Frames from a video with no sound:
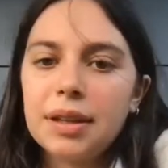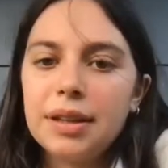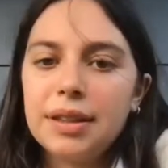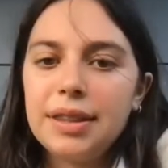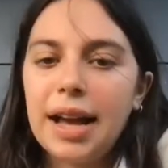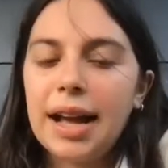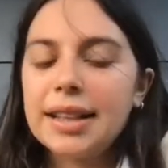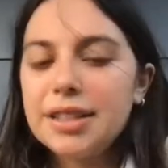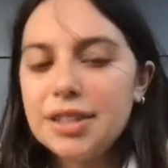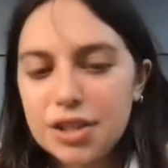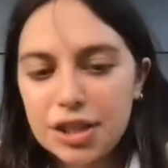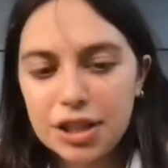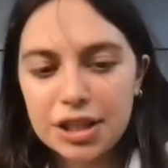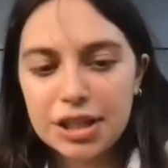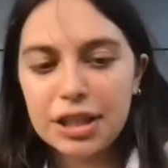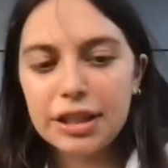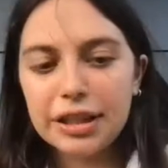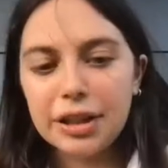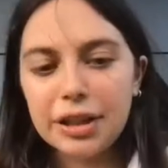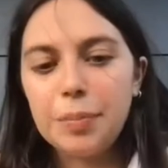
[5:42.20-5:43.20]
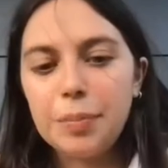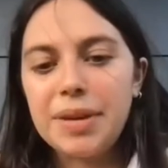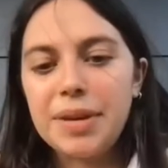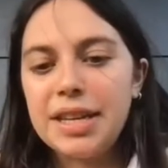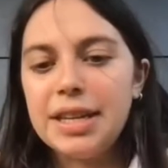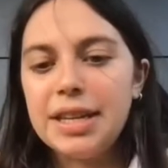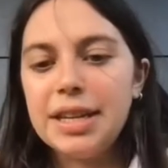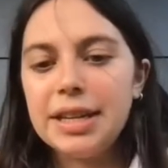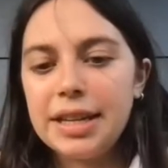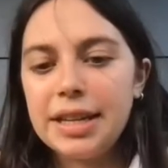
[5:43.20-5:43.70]
that's just a little
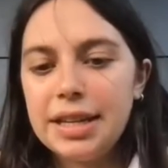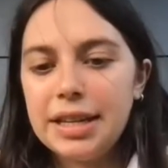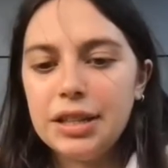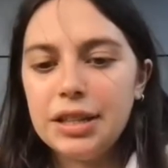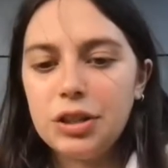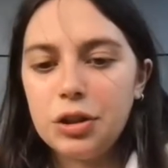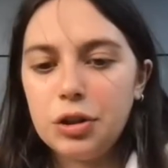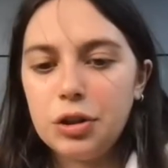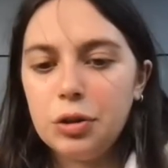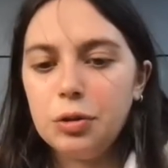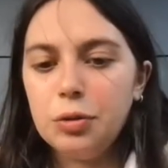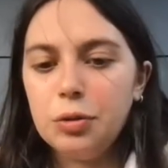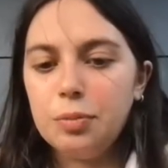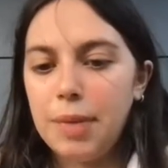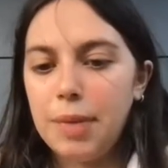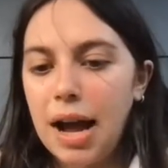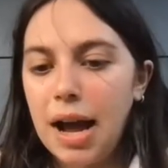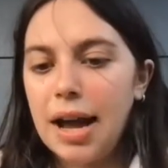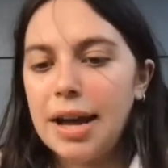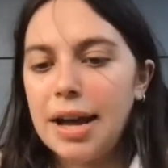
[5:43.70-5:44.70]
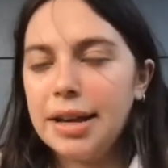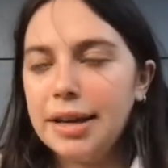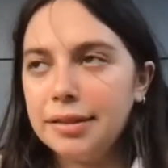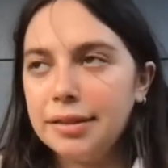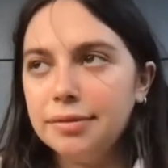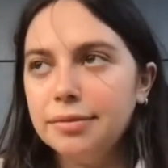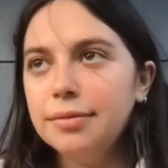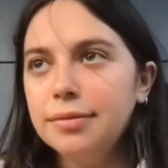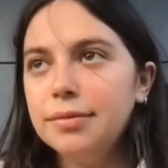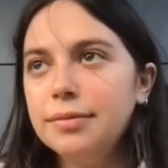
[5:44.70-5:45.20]
peek into my
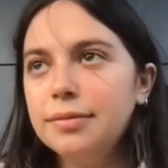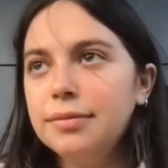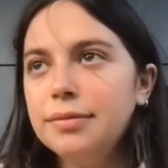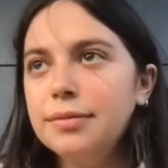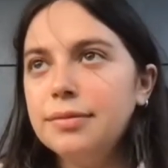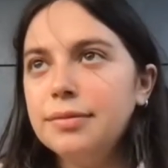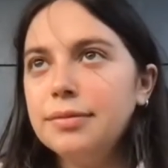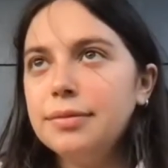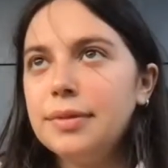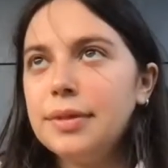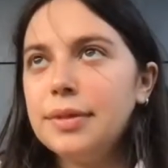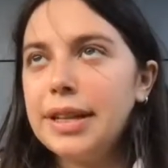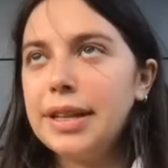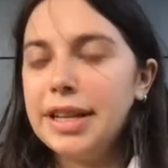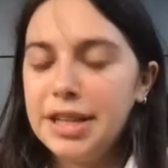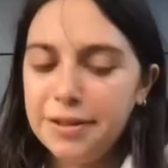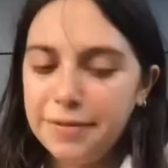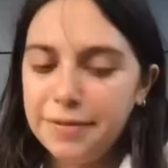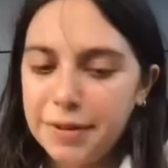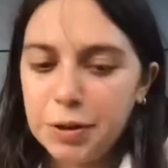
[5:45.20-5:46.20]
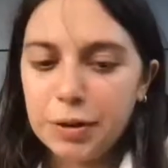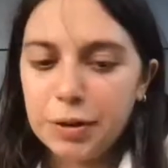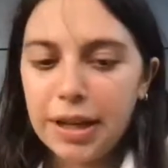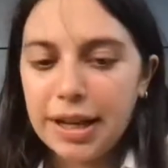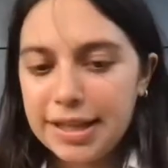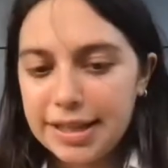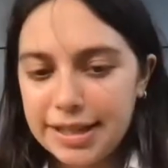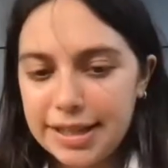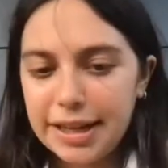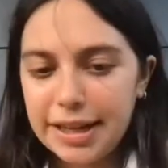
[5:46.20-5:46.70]

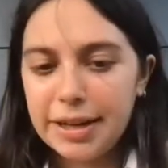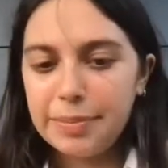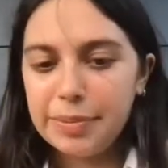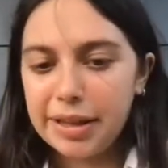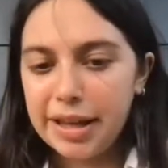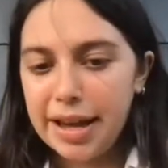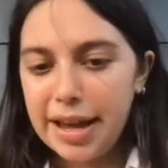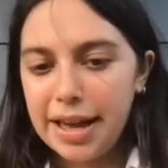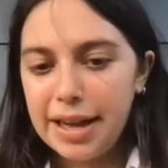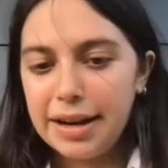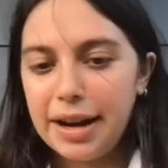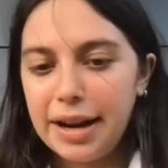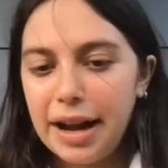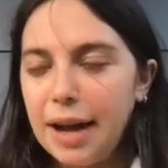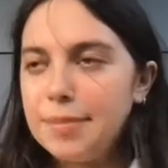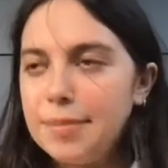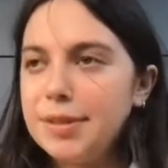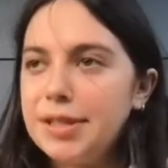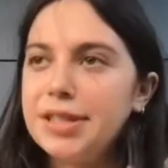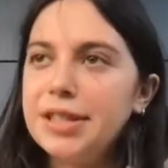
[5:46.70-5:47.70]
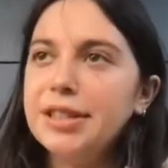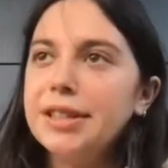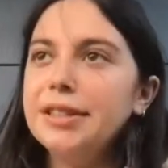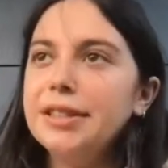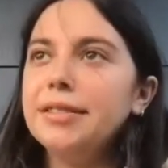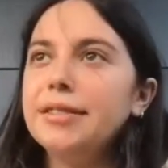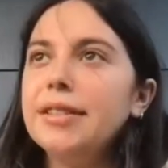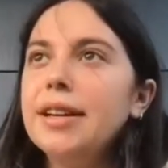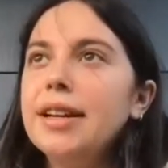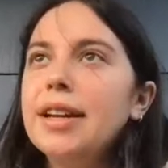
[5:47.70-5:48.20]
individualized study plan. I'm
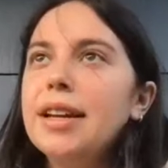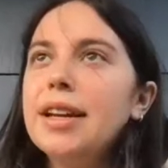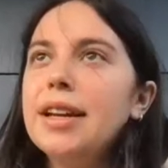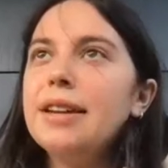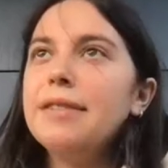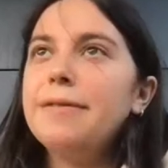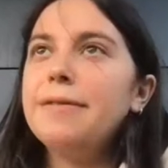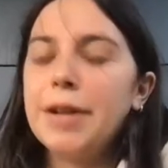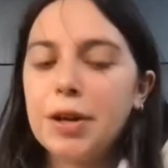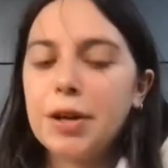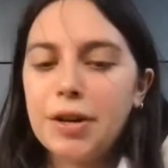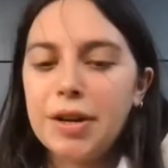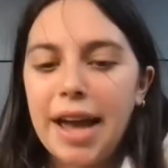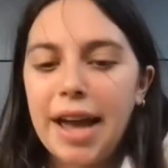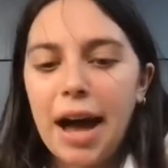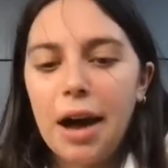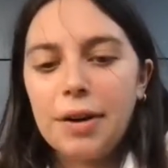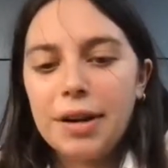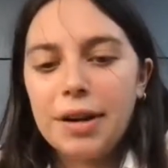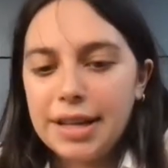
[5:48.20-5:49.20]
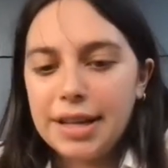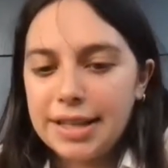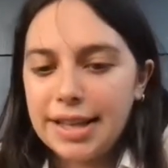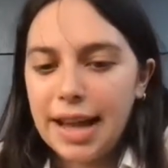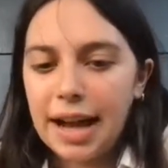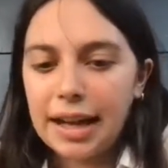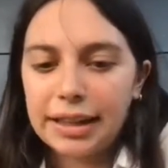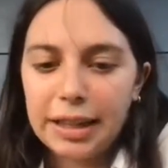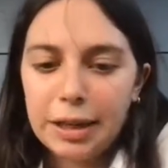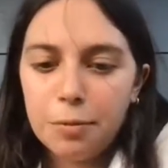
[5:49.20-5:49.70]
still figuring out
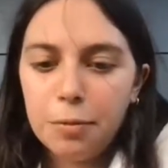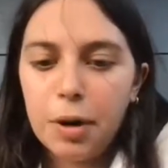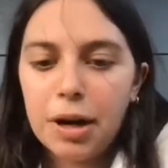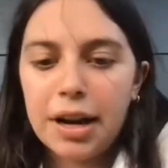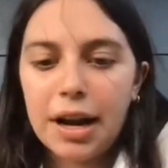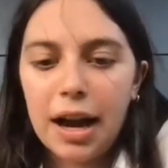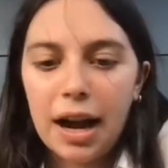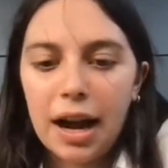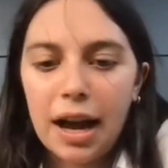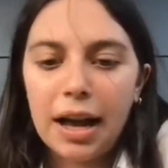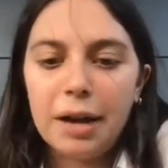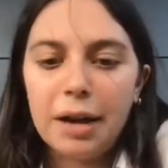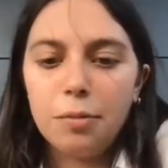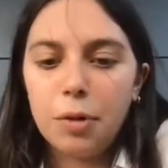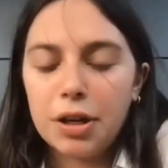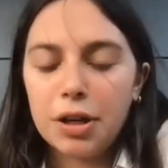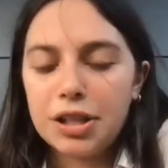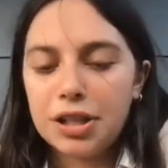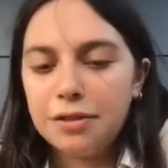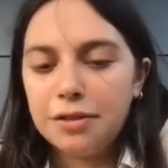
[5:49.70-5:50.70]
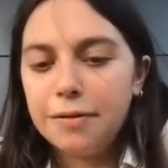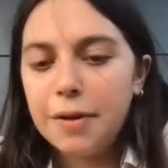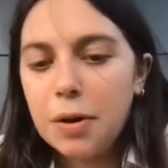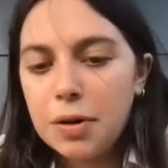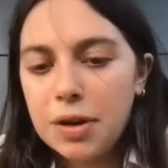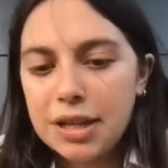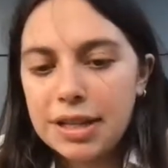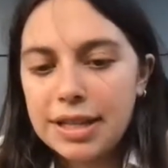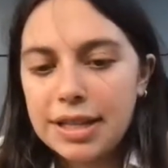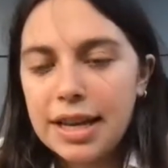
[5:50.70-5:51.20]
exactly what I want to
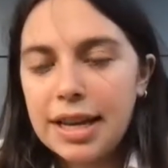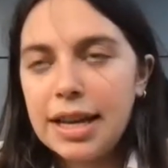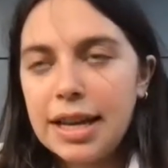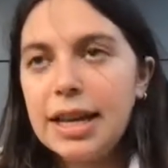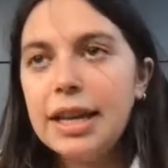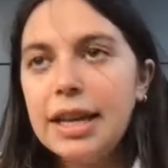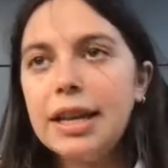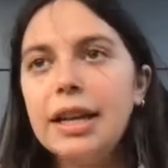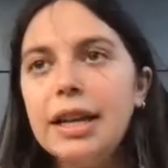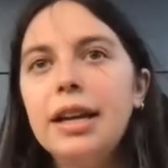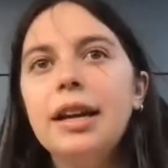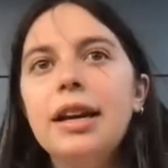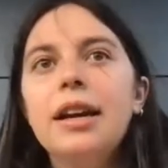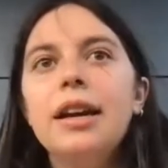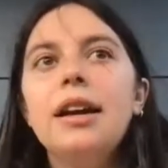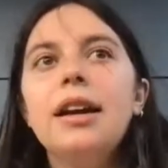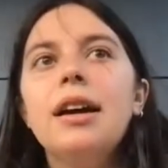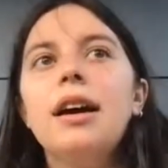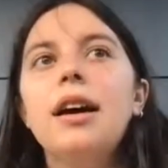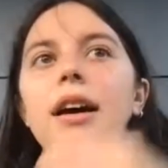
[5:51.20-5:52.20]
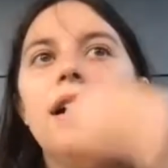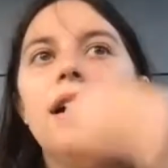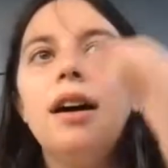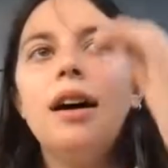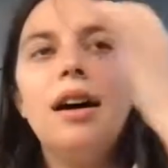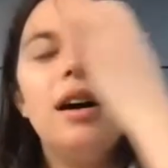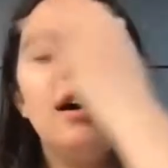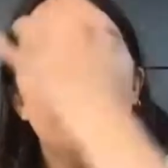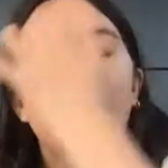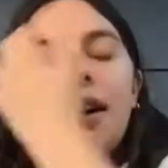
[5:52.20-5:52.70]
focus in,
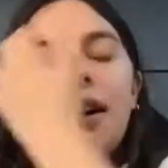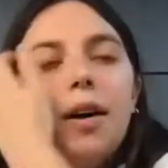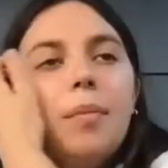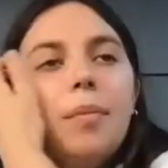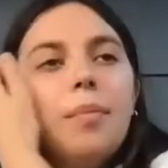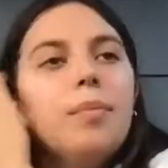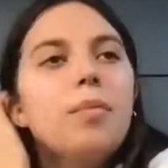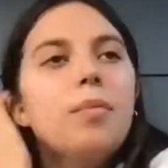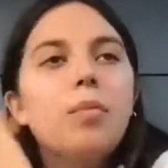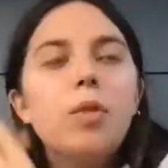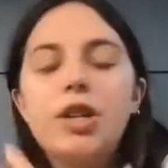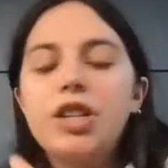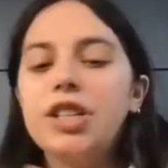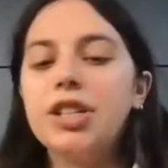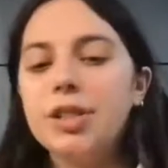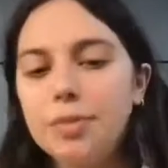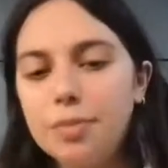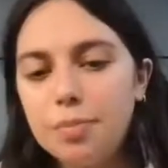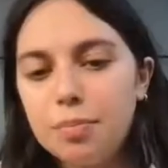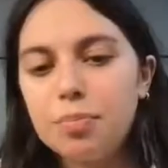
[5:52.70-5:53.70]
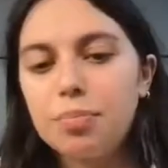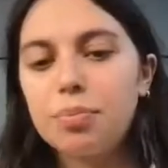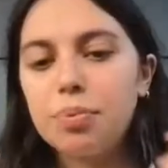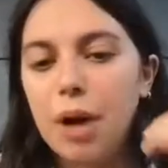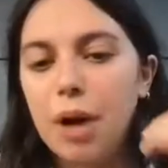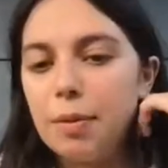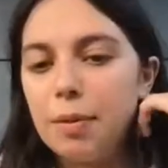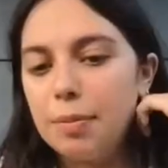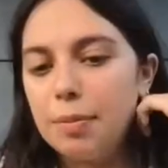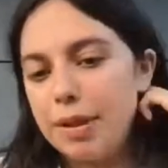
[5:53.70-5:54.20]
which is
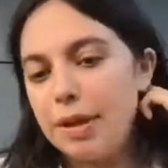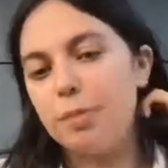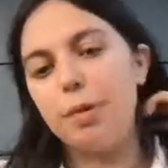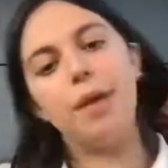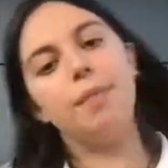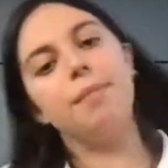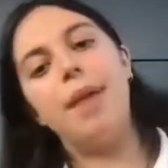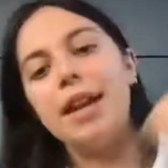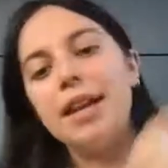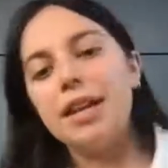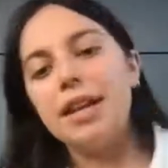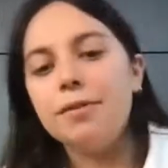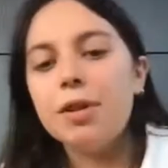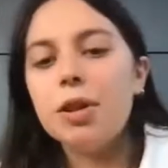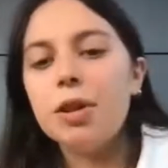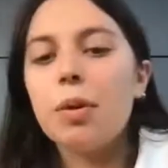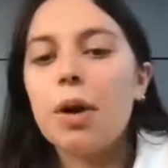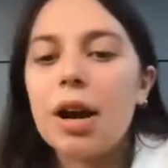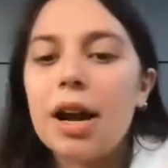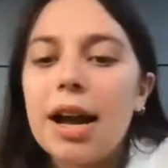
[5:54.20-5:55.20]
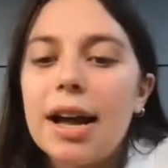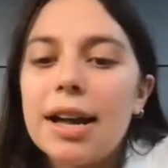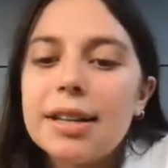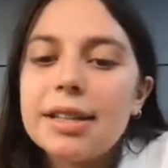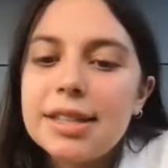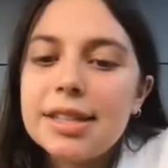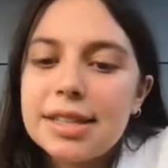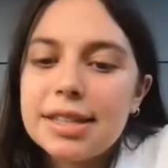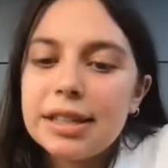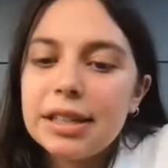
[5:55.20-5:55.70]
probably where many of you are at
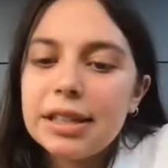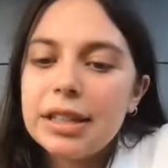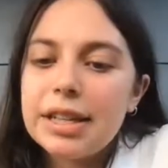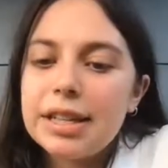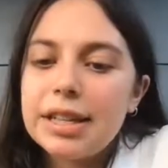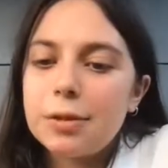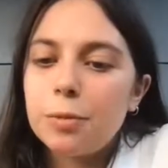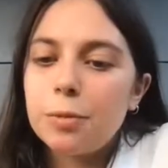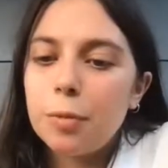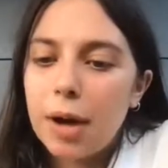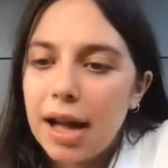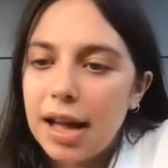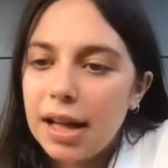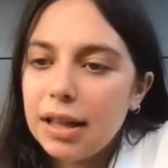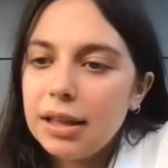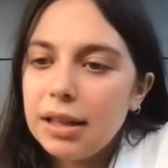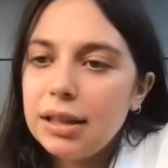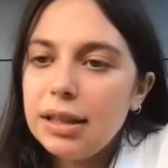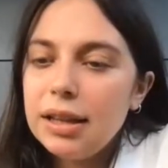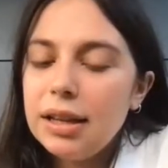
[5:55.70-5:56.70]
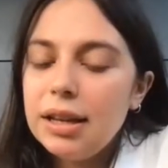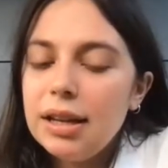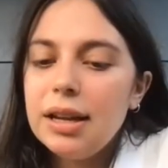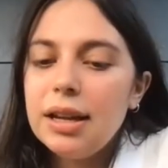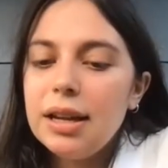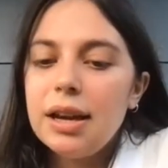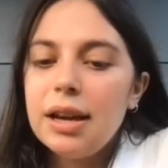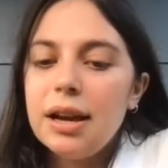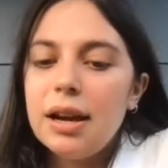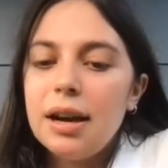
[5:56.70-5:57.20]
still as well.
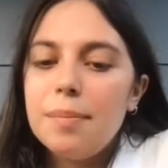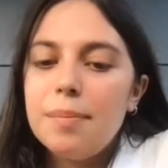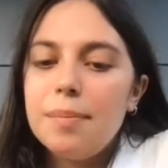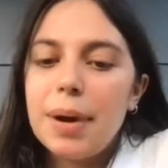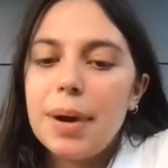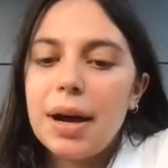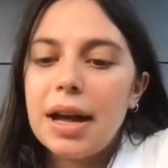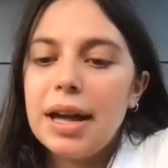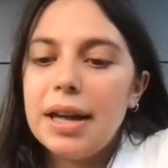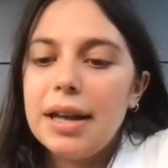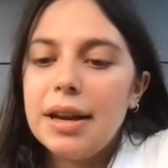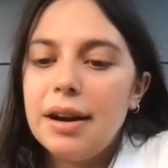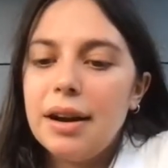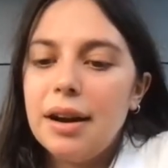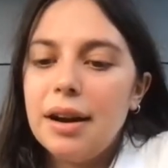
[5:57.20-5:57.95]
But